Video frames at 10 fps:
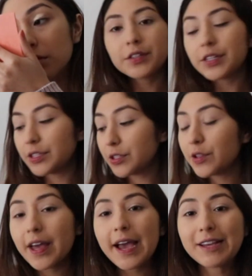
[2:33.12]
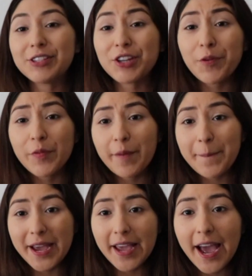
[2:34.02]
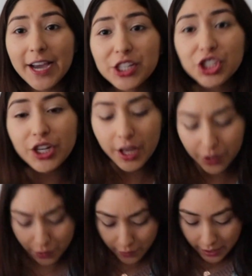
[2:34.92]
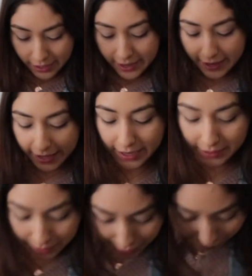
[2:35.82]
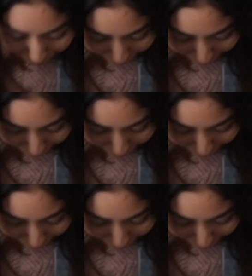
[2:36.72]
After I do that, I start with my eyeshadow, and